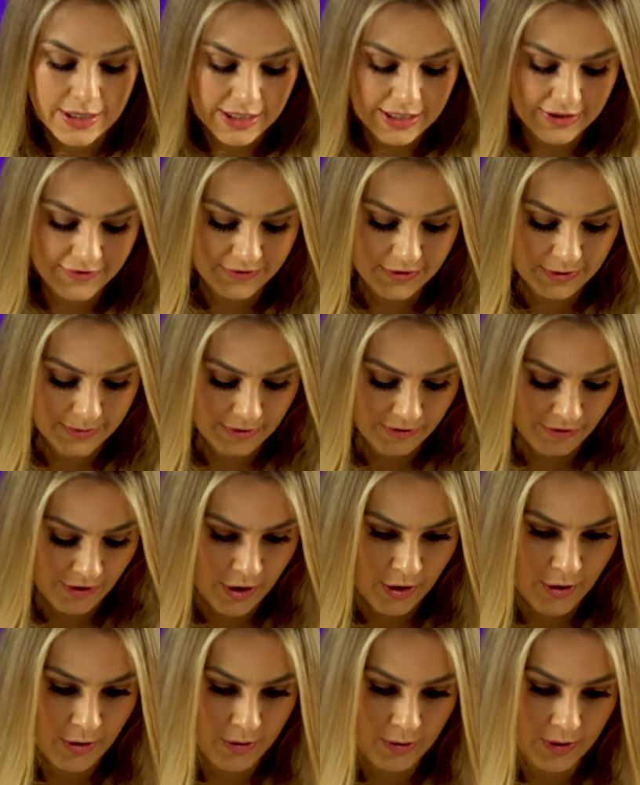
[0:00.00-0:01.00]
give them a
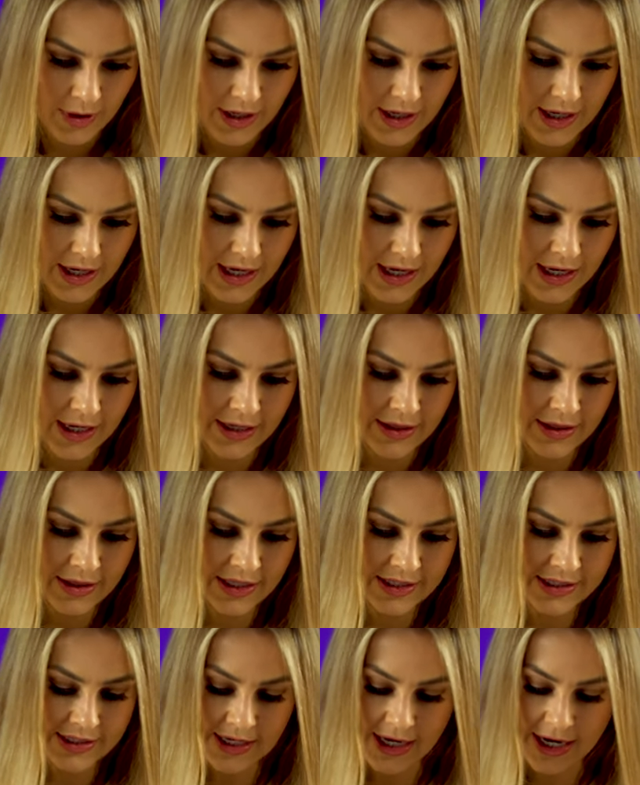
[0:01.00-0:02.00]
roll, and in
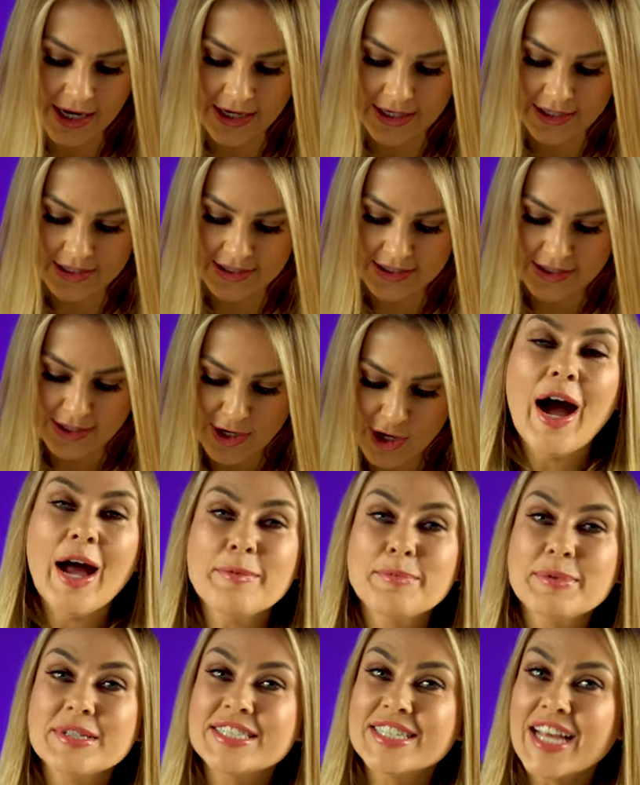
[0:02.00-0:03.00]
this case,
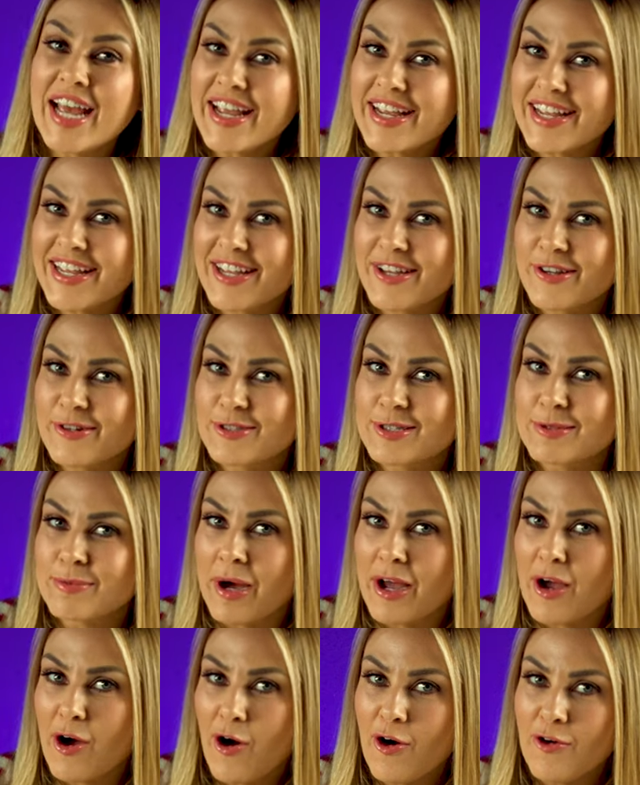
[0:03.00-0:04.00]
I'd be taking you to
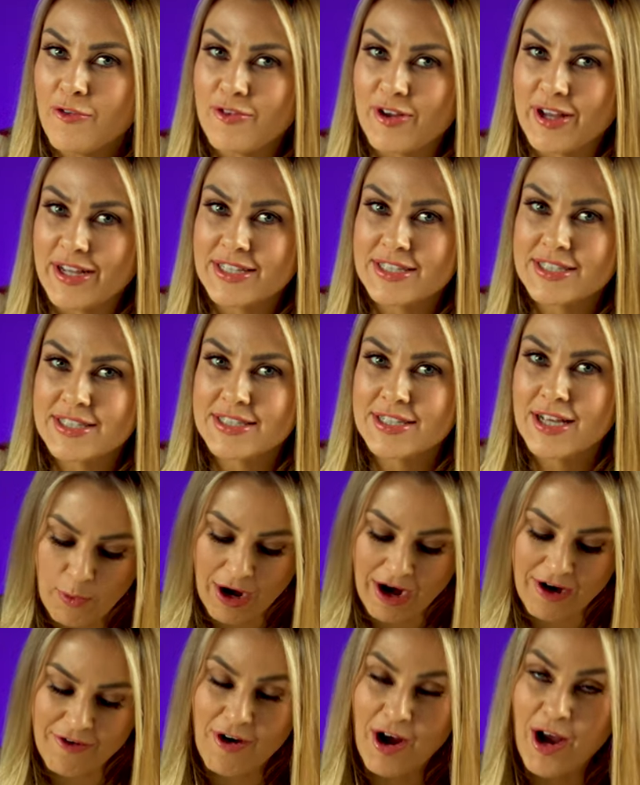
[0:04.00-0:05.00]
my office
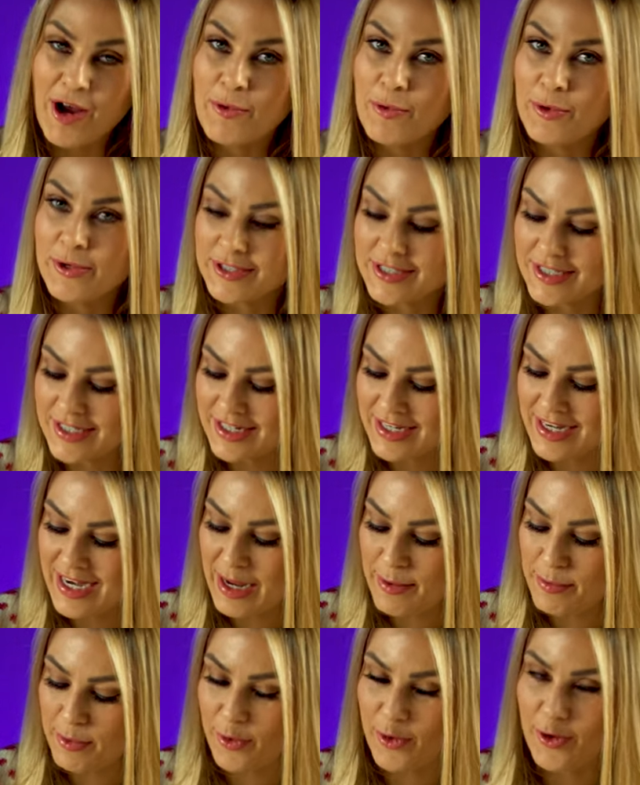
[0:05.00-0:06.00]
where I would
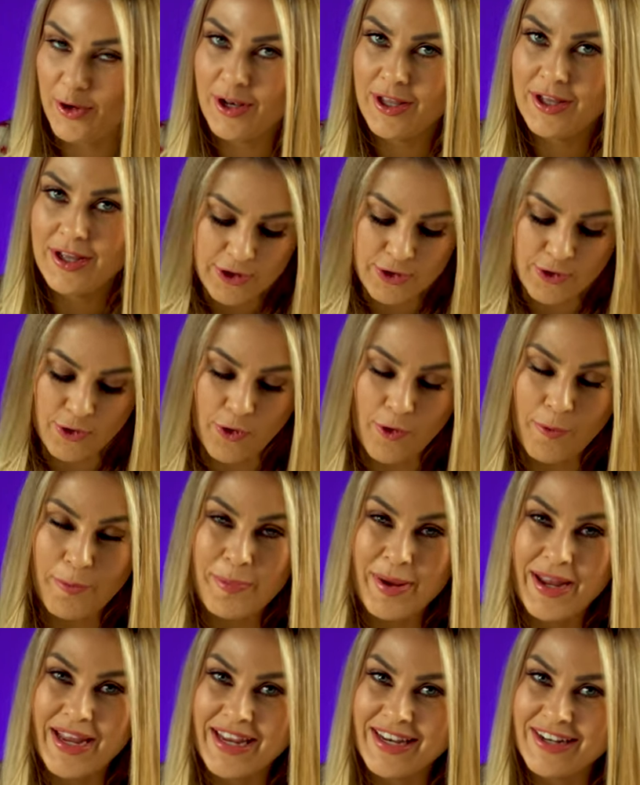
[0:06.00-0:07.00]
nibble your
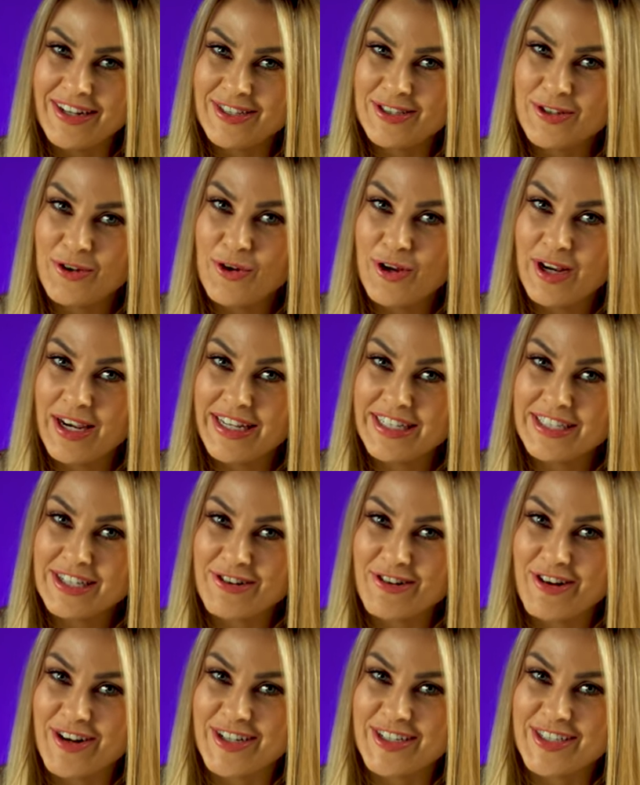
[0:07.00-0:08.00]
penis or
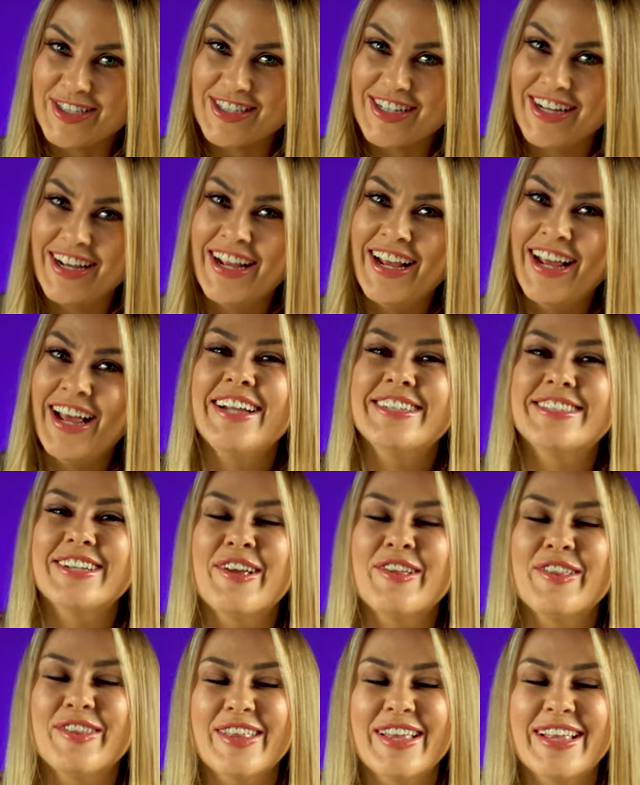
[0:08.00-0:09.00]
clitoris. I
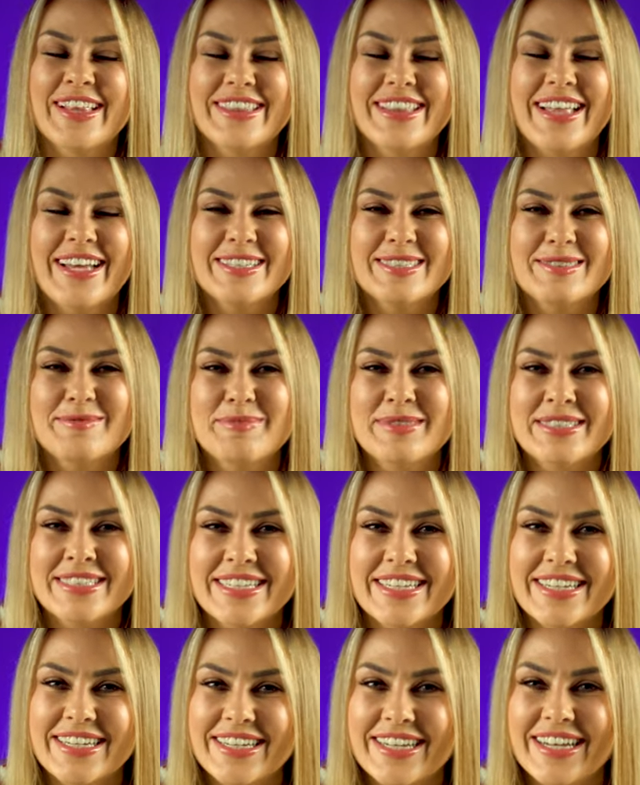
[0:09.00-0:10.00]
don't think that's
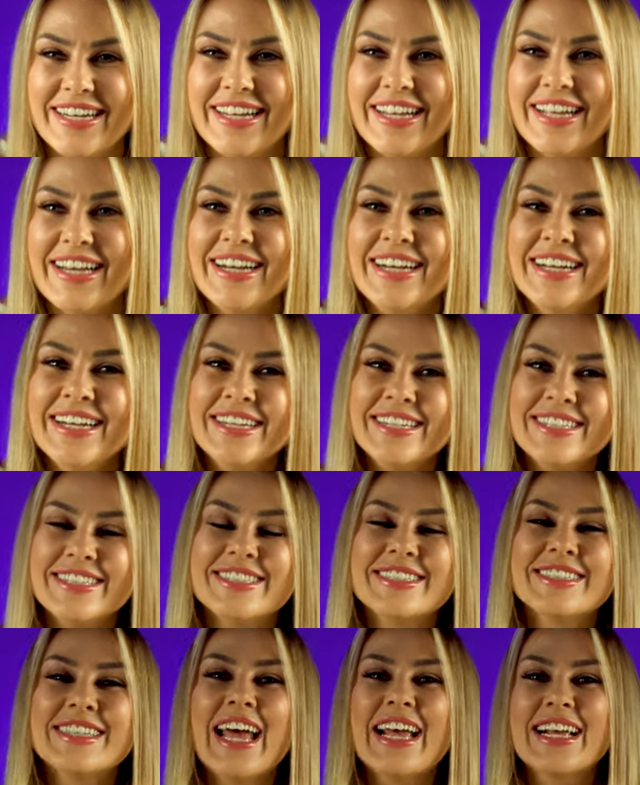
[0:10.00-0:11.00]
particularly
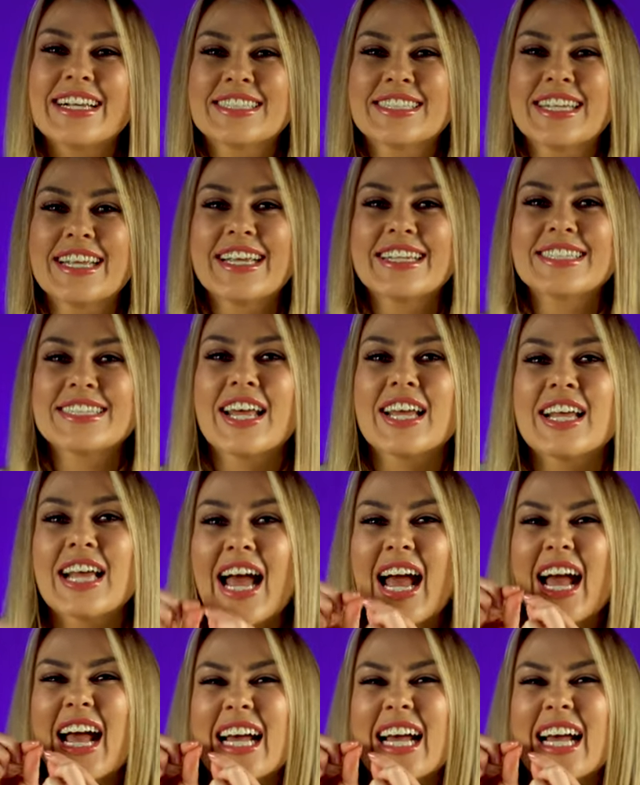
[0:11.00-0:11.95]
sexy. It's like,